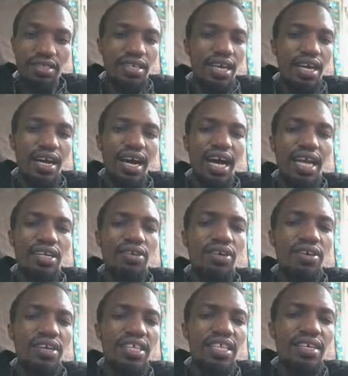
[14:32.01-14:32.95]
Yeah,
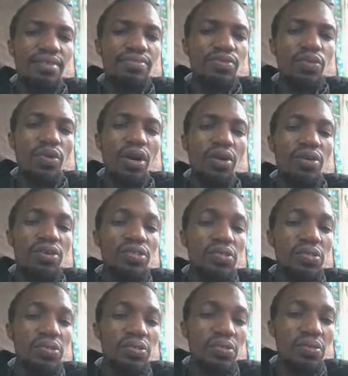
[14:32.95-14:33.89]
algorithms you are going to
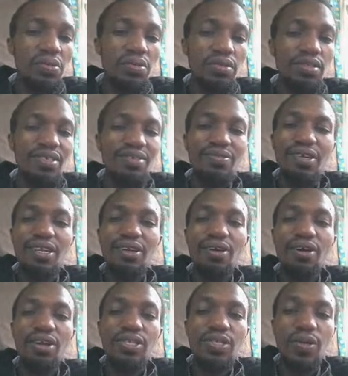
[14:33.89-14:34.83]
use
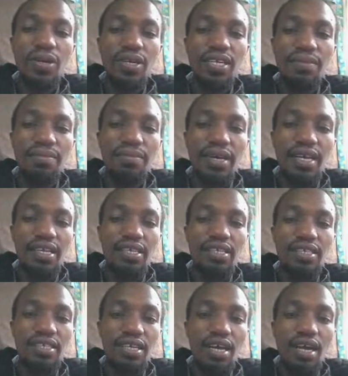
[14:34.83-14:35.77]
will also
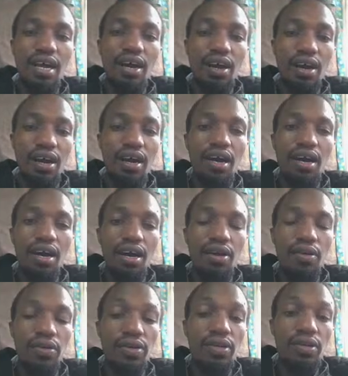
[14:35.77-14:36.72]
depend.
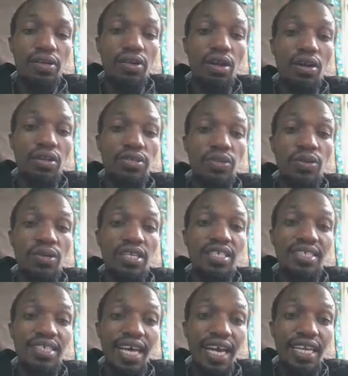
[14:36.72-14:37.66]
We will also
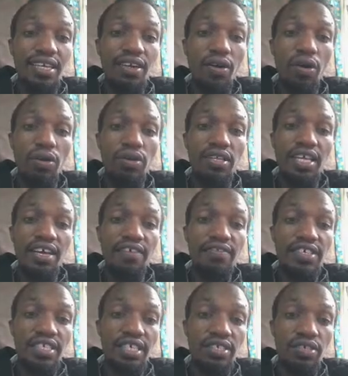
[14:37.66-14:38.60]
decide on the
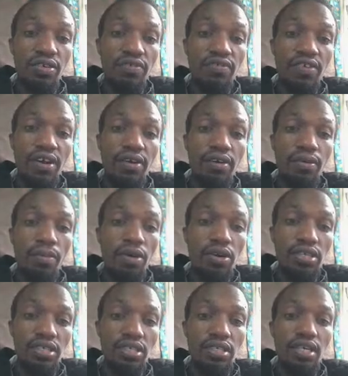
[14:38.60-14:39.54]
efficiency of your robot.